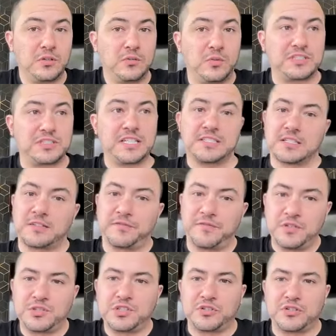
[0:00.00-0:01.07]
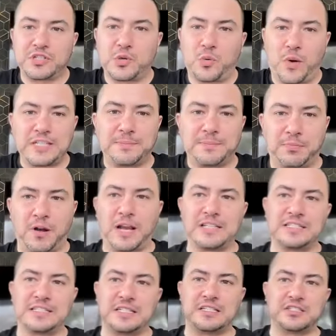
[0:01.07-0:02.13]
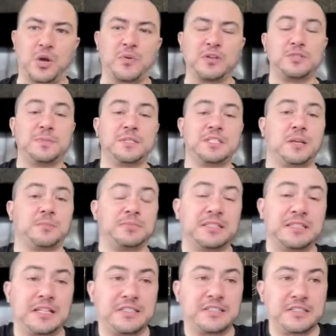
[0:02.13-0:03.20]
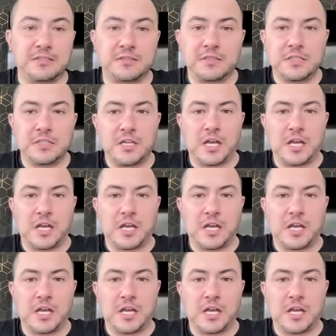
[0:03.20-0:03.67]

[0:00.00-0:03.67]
Well, it says that the future is quite bright and it's going to be something that's